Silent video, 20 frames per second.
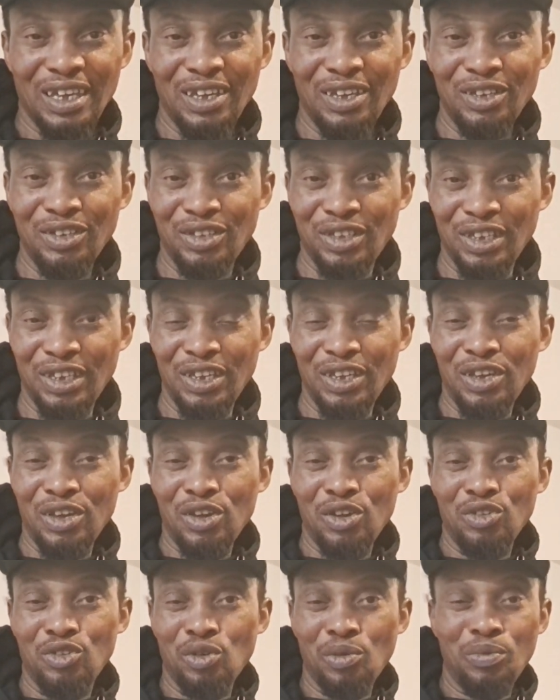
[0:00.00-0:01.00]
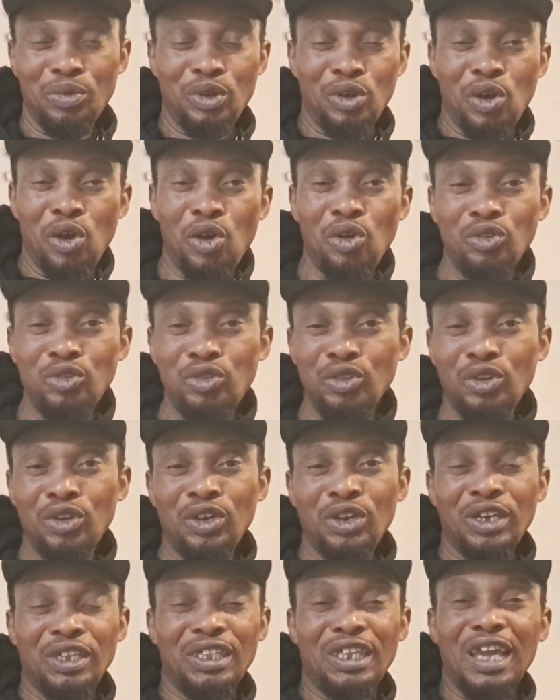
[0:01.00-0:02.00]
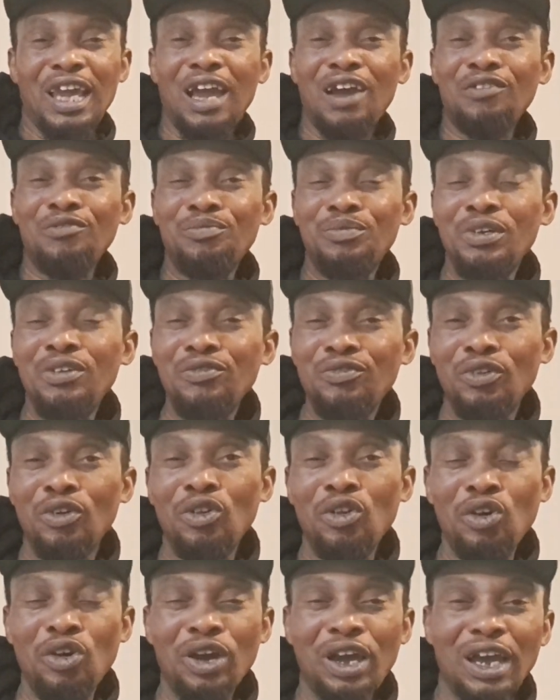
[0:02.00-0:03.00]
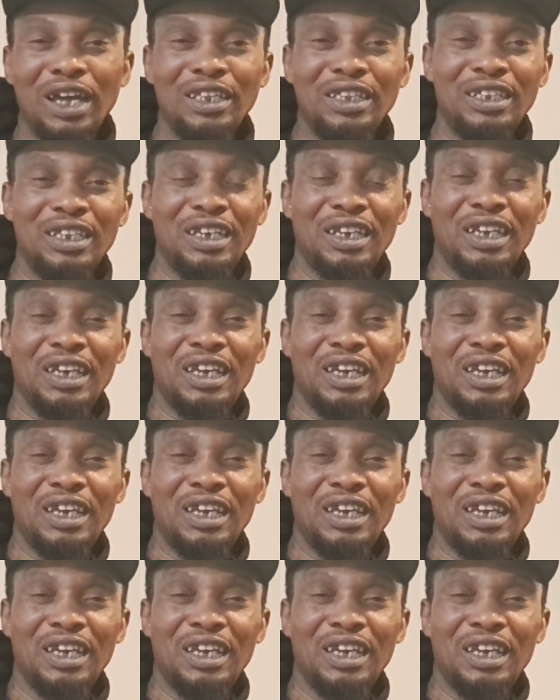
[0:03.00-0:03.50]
you see, so because they have been for long,